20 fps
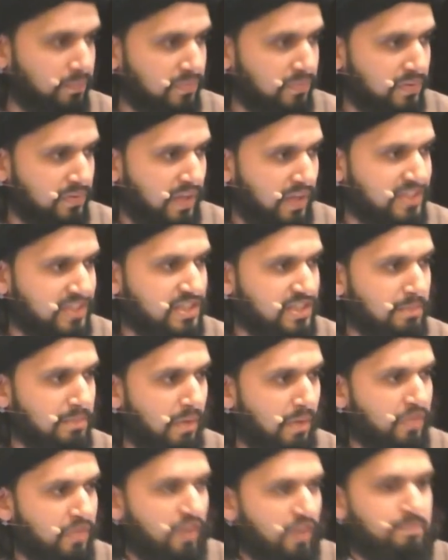It's the
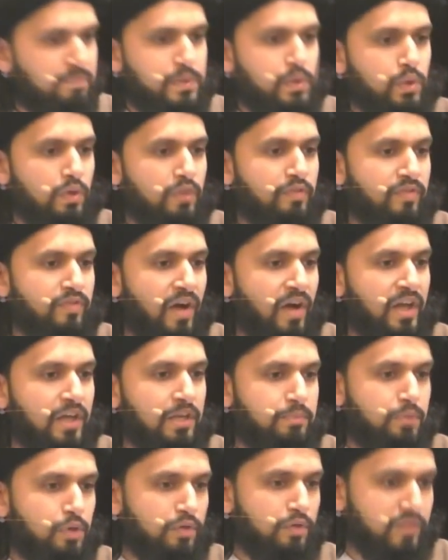month of purifying and
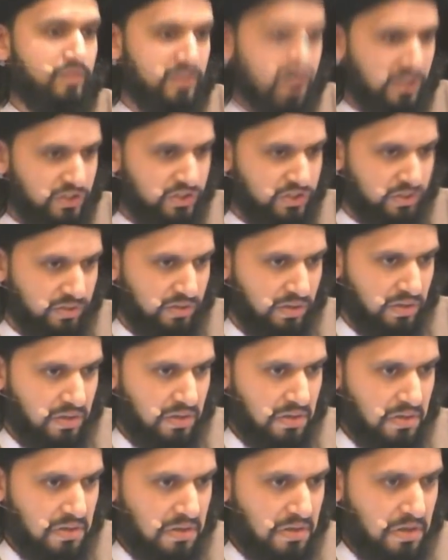purification.
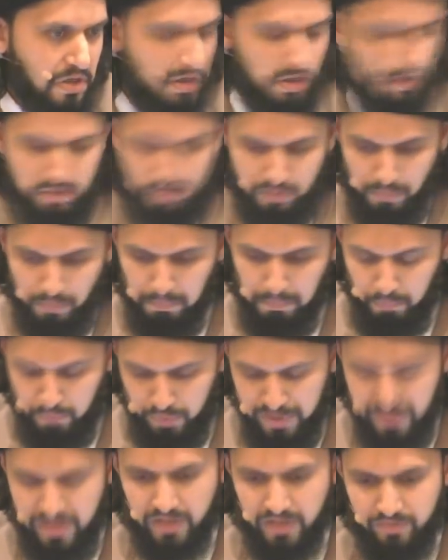
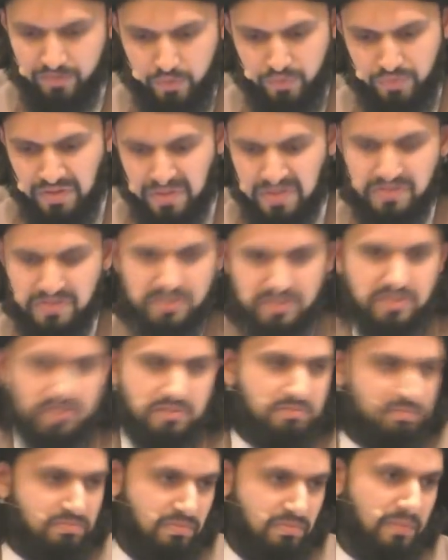Reading a few things,
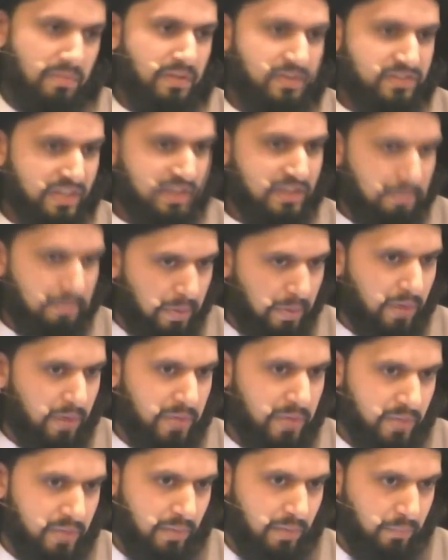that's like the bare
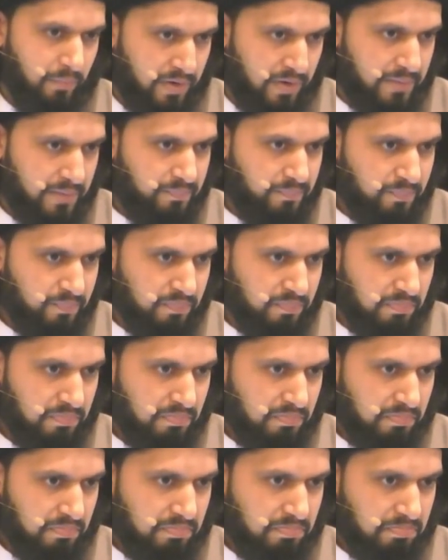minimum, right?
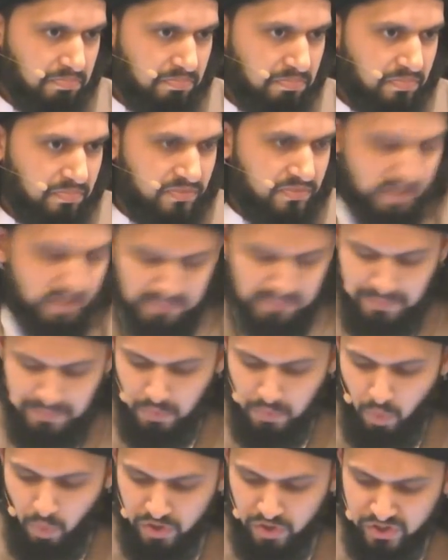It's like maybe
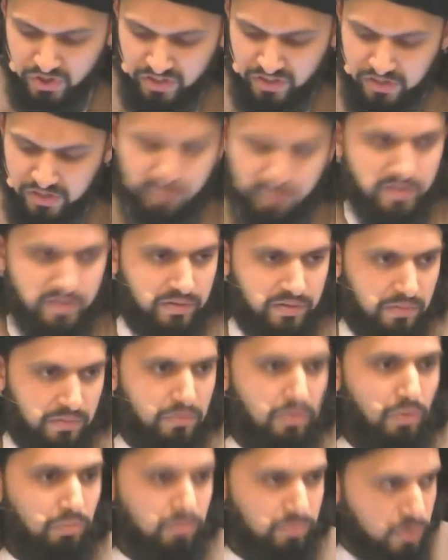washing like your finger.
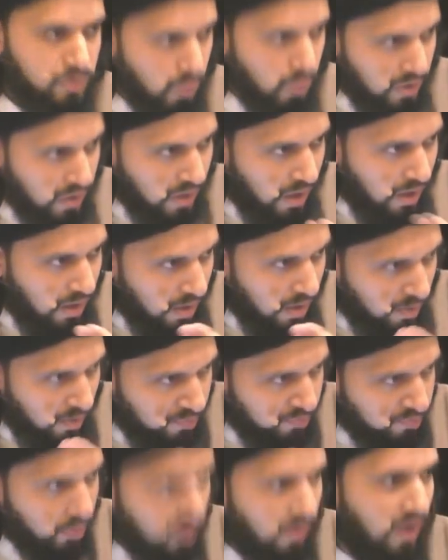No, you want a
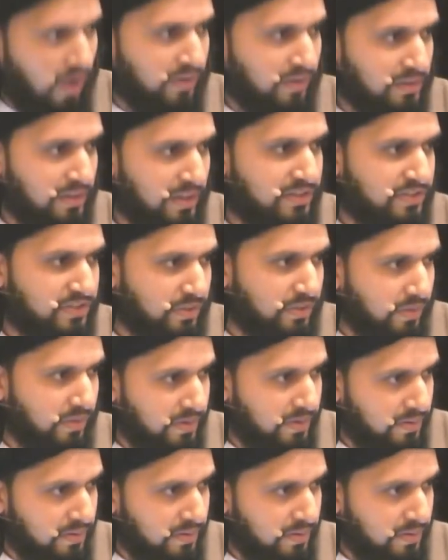full-on cleansing, right?